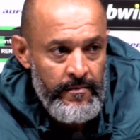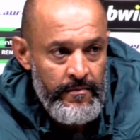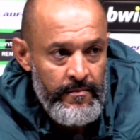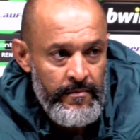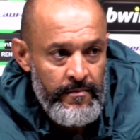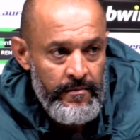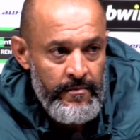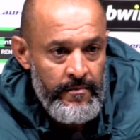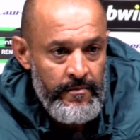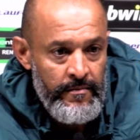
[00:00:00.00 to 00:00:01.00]

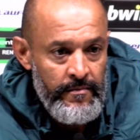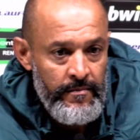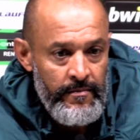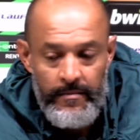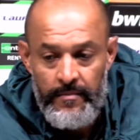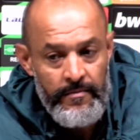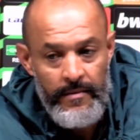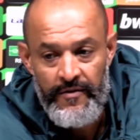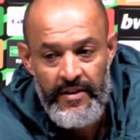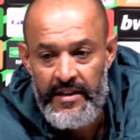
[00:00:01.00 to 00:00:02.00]

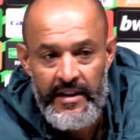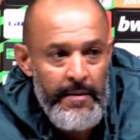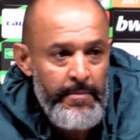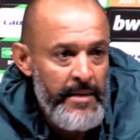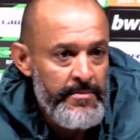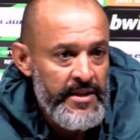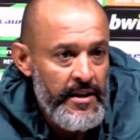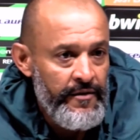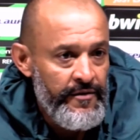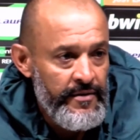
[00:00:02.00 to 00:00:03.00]
I think the game by
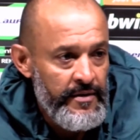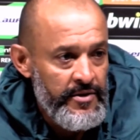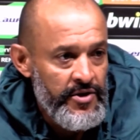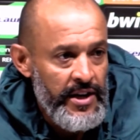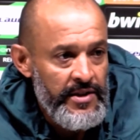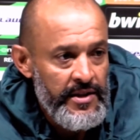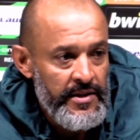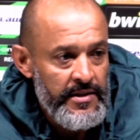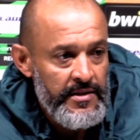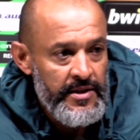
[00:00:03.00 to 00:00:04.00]
himself
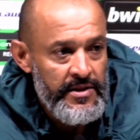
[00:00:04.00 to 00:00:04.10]
changes